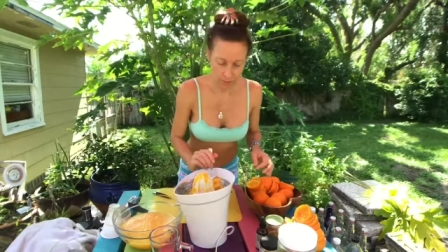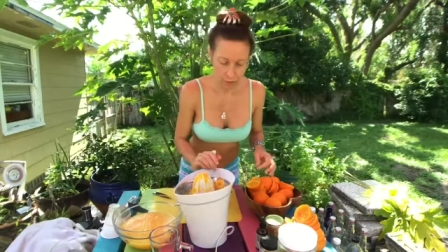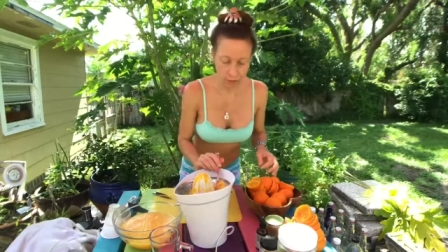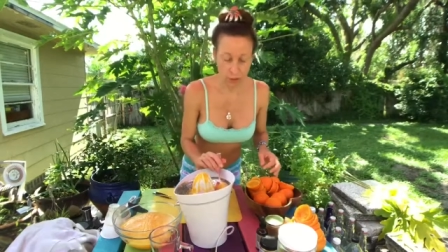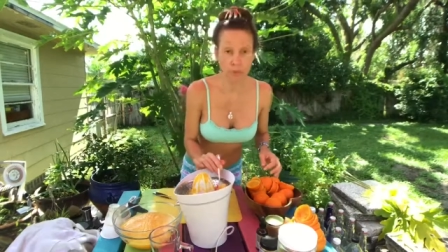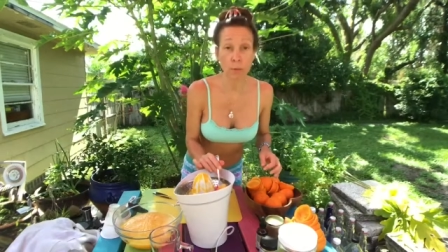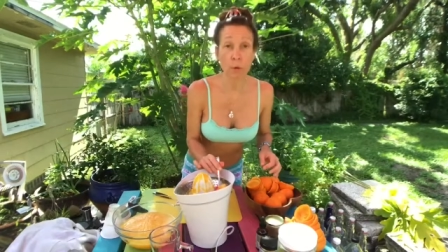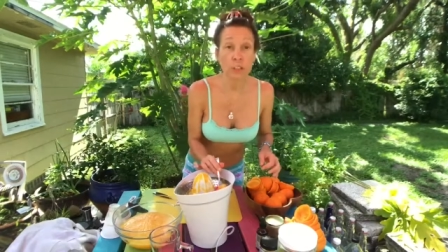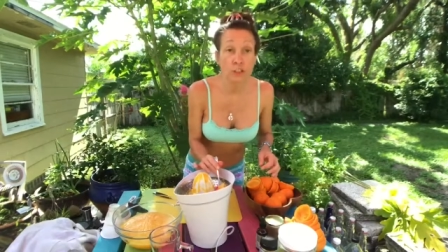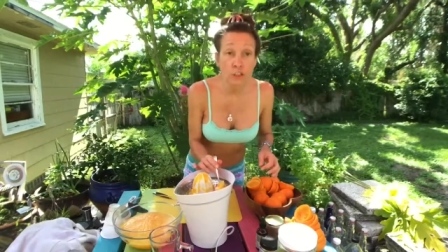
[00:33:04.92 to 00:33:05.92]
You can use some
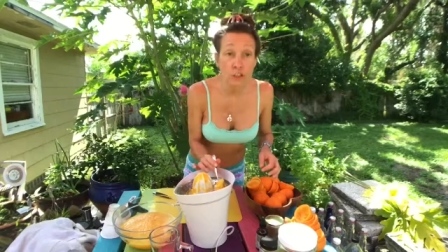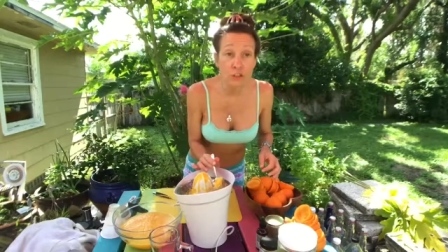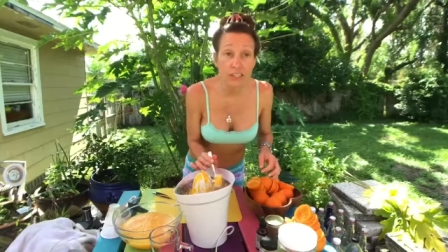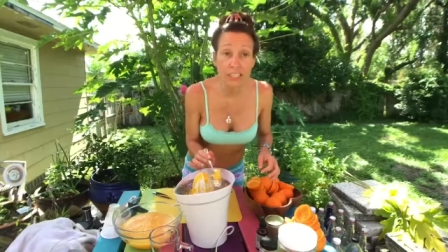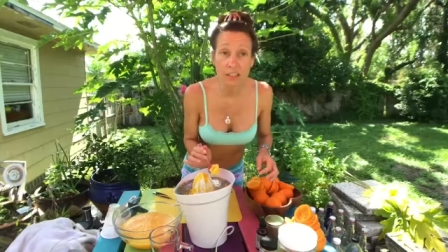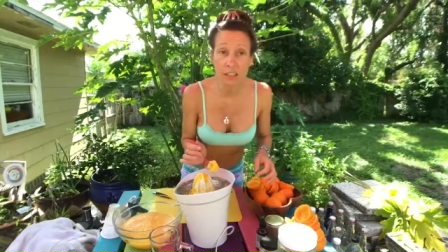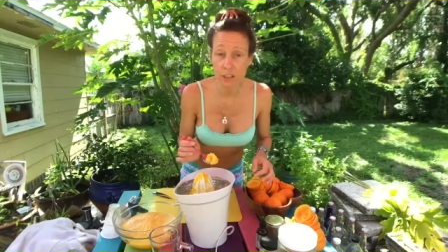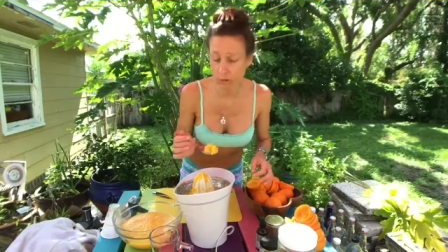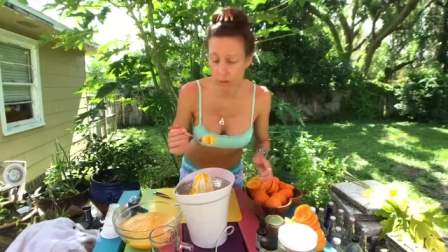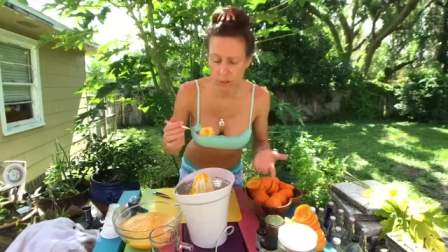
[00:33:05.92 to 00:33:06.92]
orange juice in it
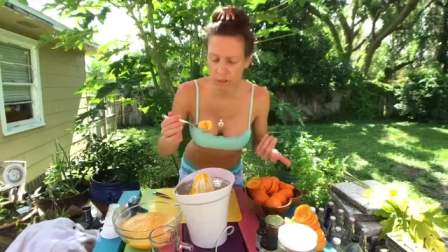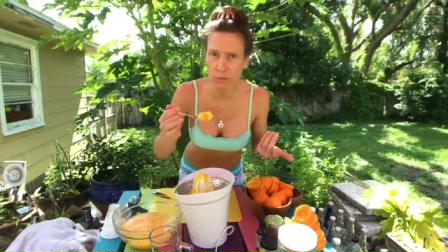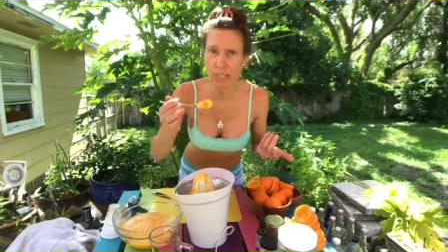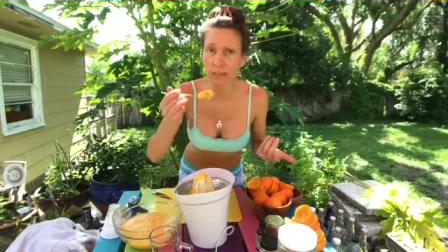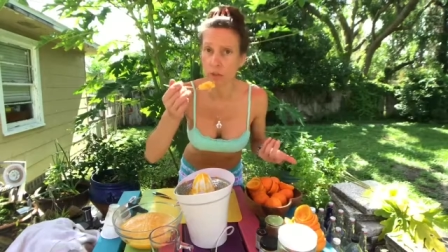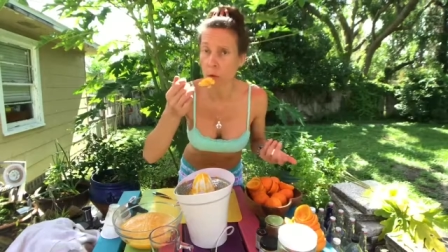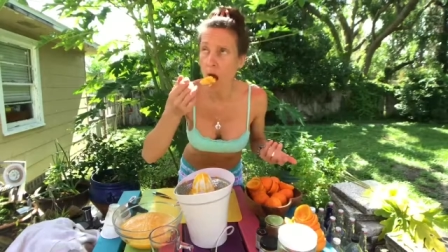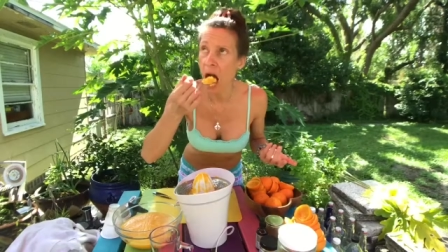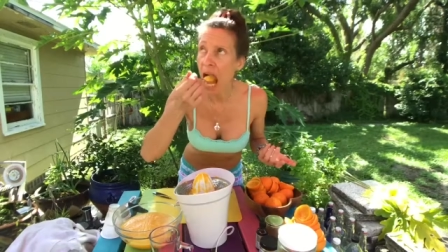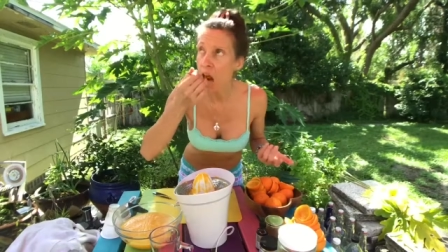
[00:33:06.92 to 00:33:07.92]
too. You can use whatever you
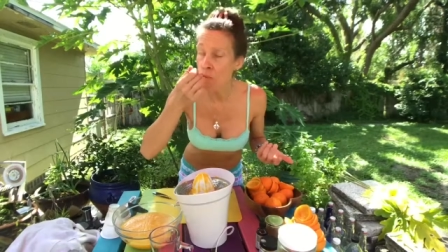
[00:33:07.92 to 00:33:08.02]
want.